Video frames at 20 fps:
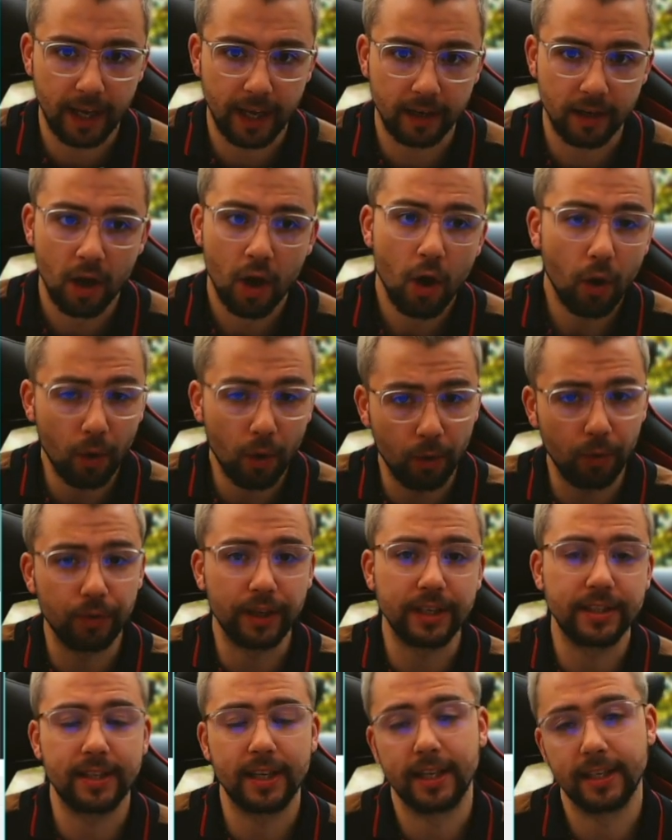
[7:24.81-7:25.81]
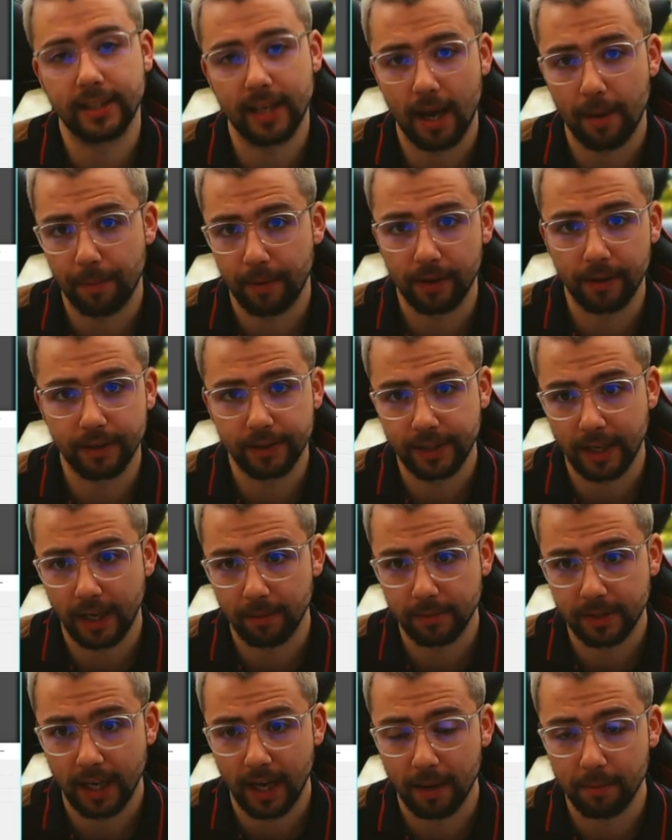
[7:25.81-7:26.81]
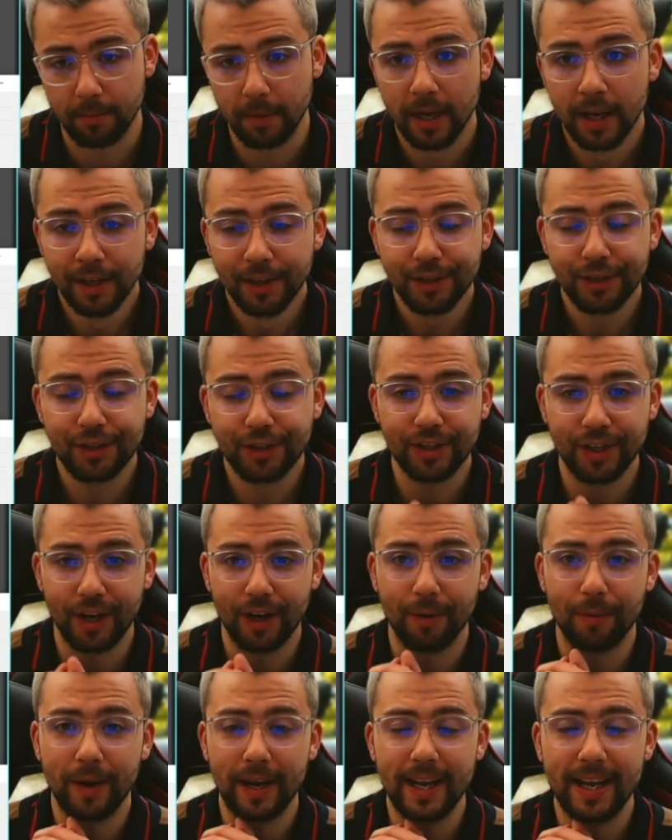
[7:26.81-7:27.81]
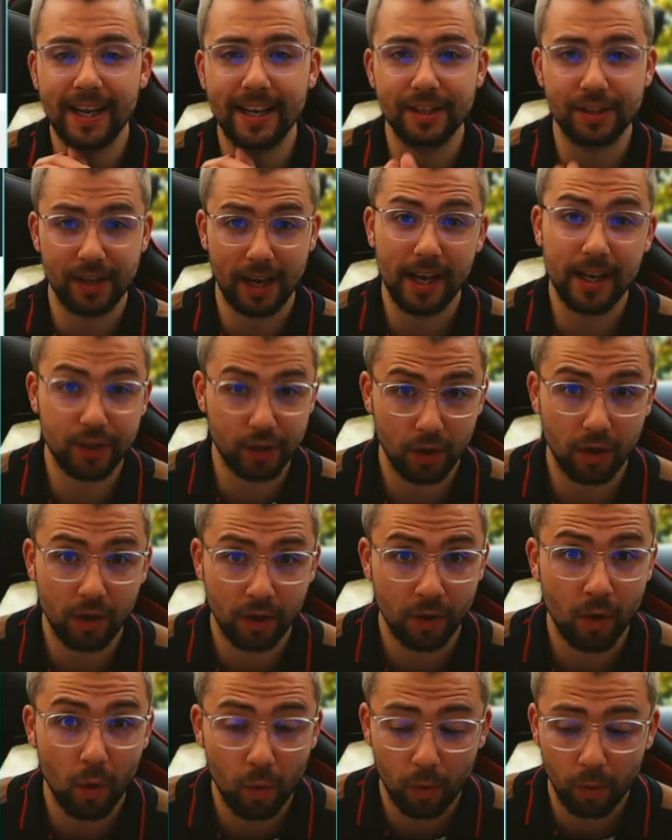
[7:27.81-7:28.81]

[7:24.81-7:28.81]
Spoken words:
again, all these things happen at the same time. So it's an